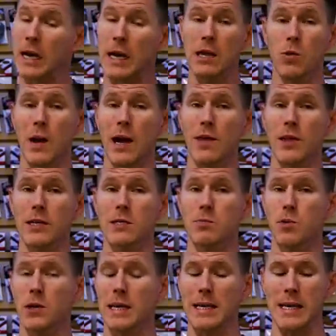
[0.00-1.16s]
Either way, I think it's a
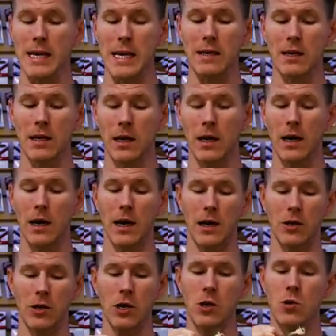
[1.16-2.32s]
pretty neat
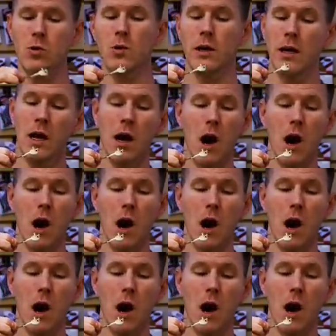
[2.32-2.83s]
new